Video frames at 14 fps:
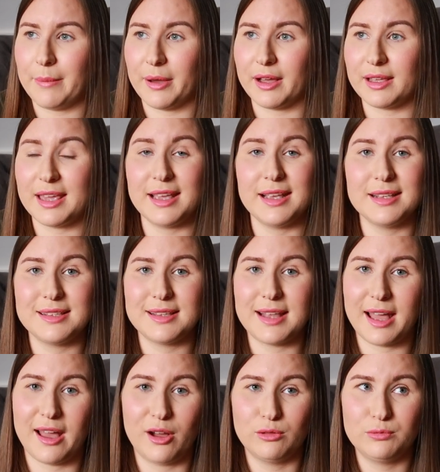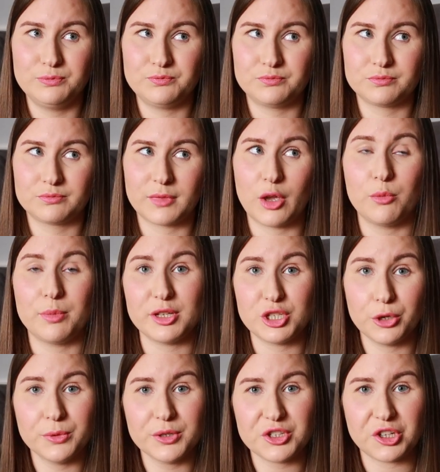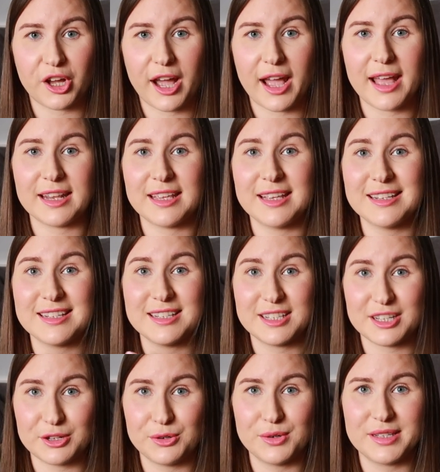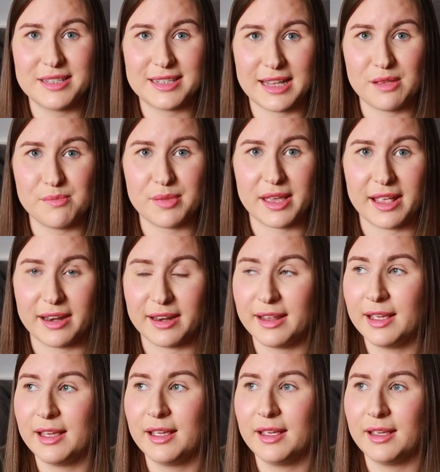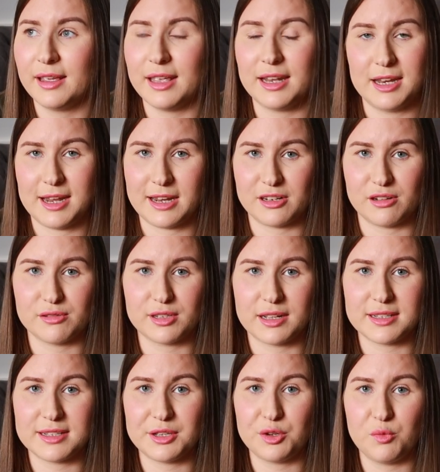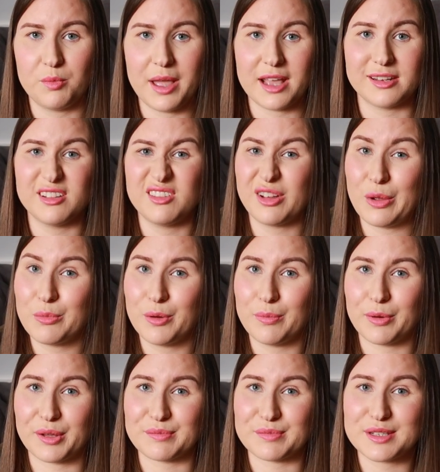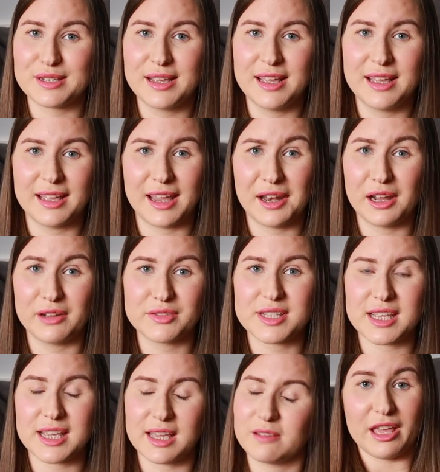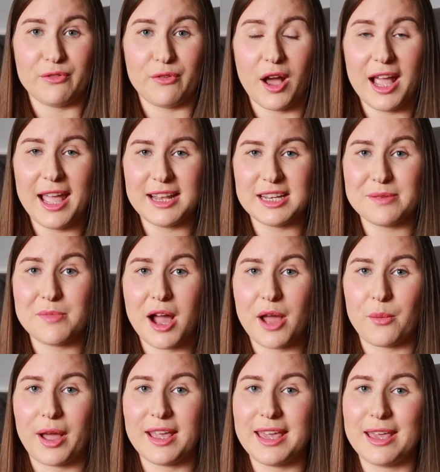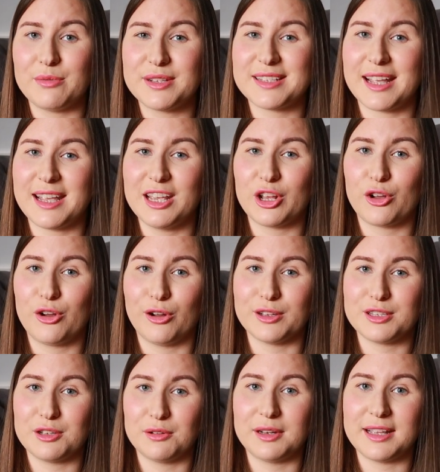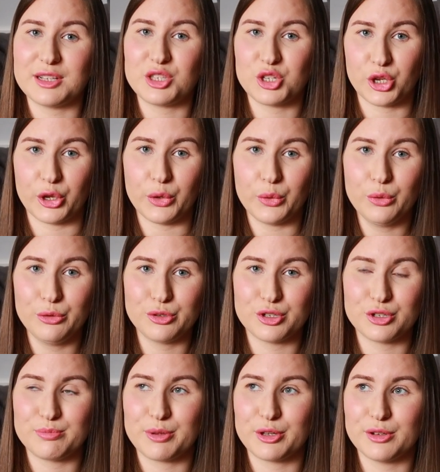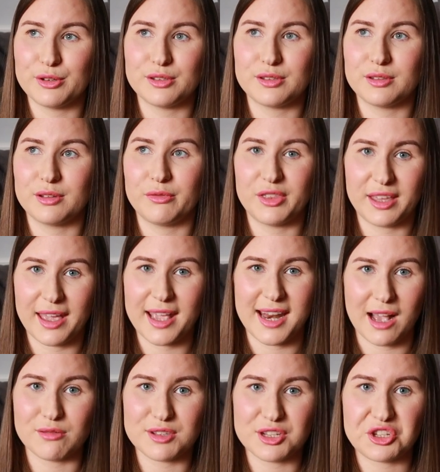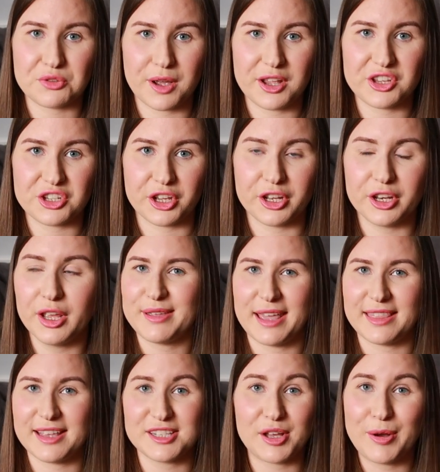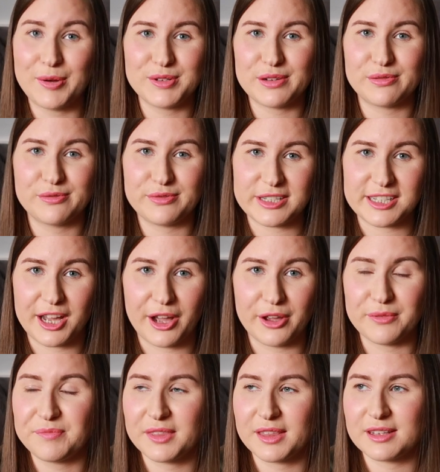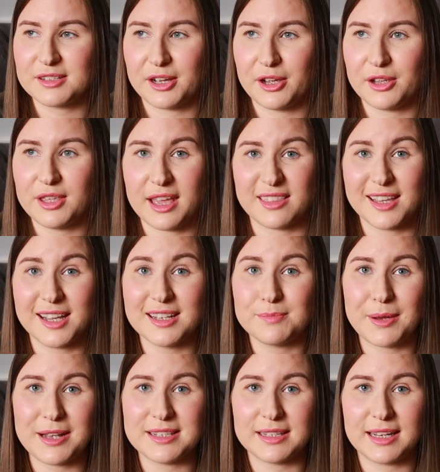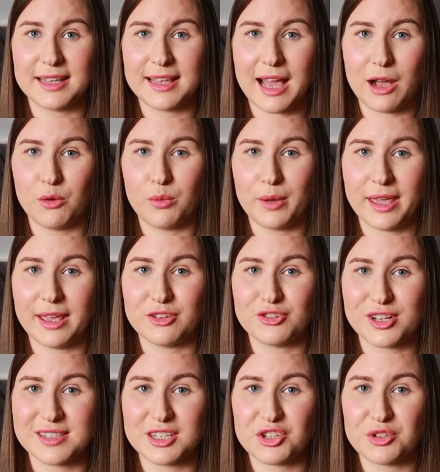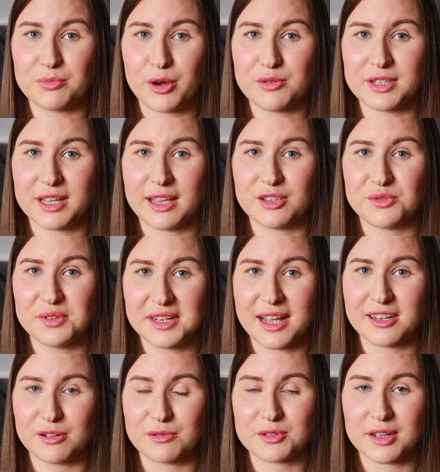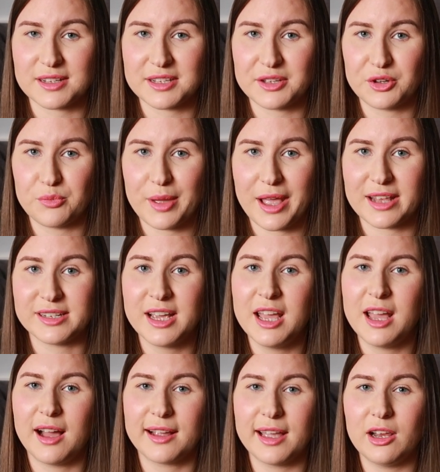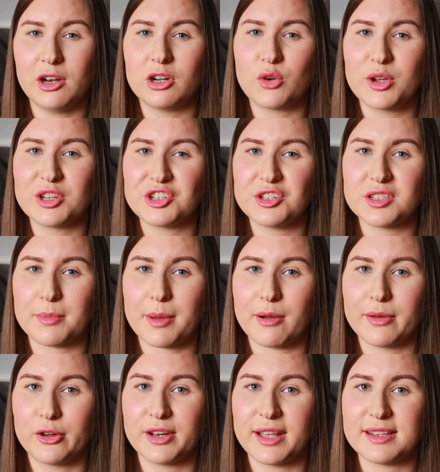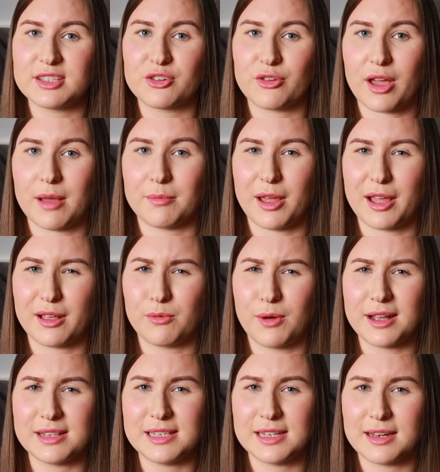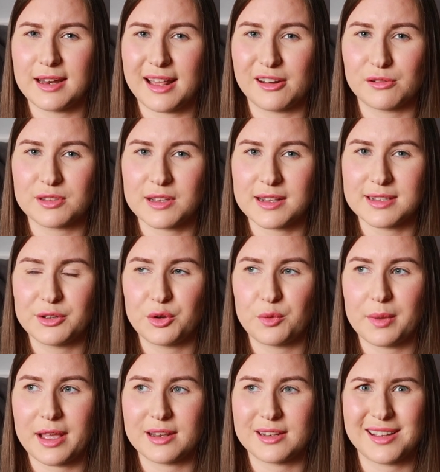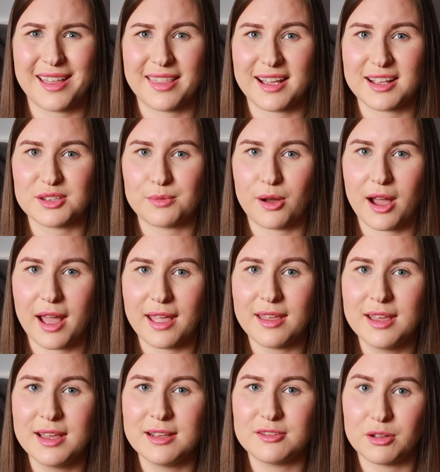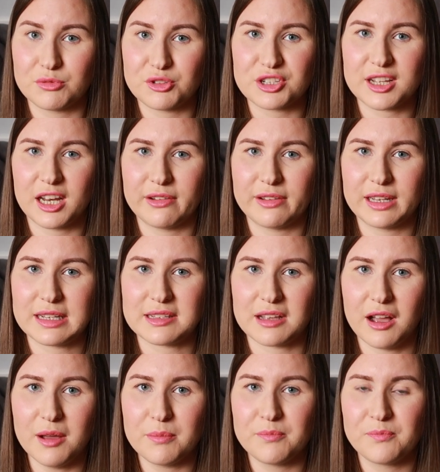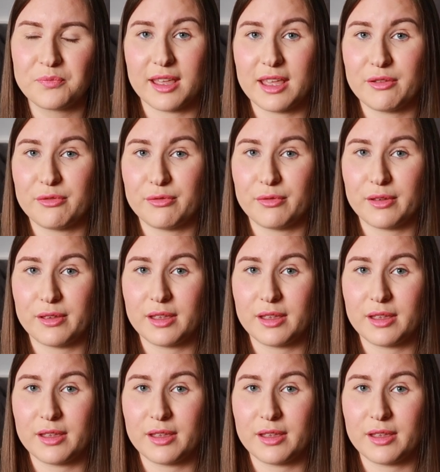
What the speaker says: But he's now, he'll be 2 in July and he's still sleeping in an adult size single bed, no problems. He loves it. If I had it my way, he would stay in a cot until at least 2, just because of the getting out situation. But yeah, that's a whole different video. So yeah, that is basically how we transitioned Brodie to an adult size single bed. I get a lot of questions about it on Instagram, like, why is he in an adult size single bed? And that is why. So I'm just clearing this up. If